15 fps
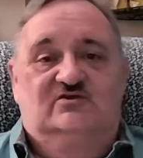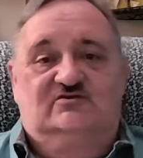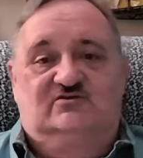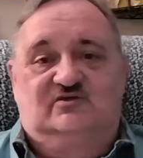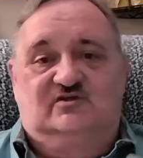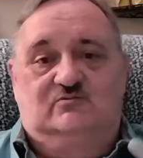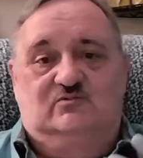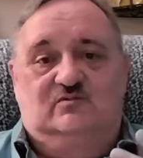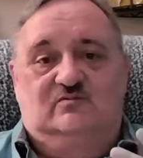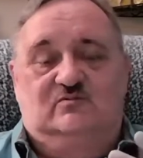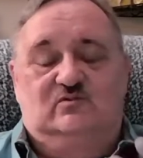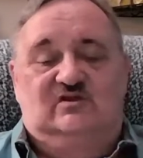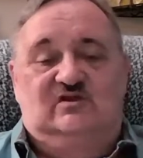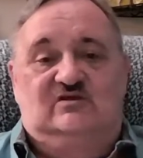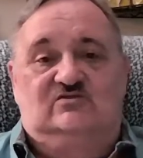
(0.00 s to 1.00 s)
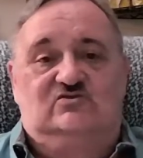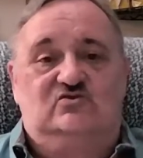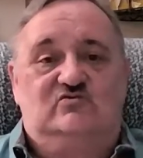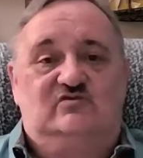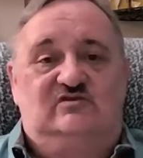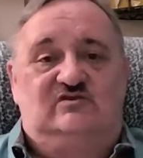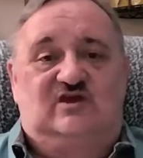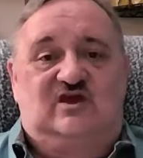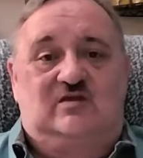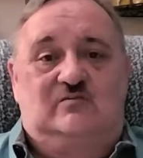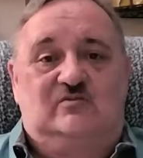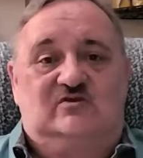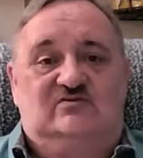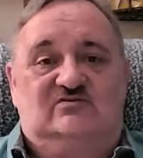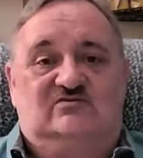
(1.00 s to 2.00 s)
So then we got two
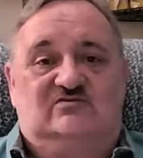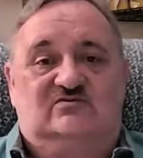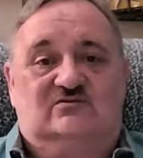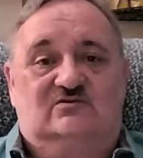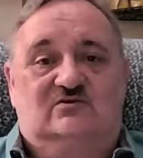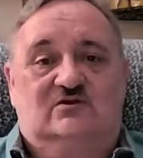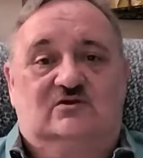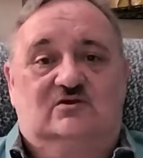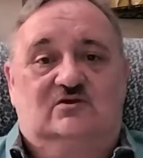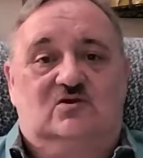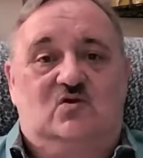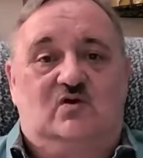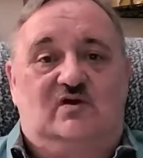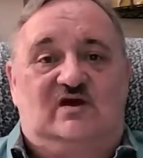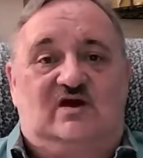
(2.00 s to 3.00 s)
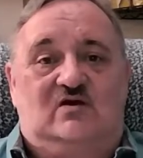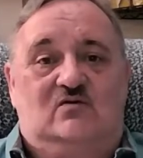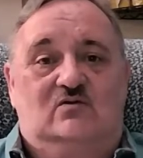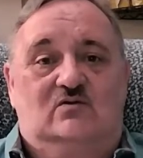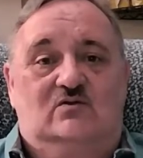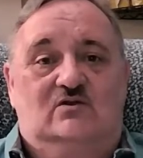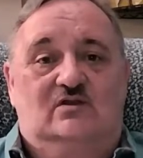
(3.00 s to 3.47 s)
retirements going out.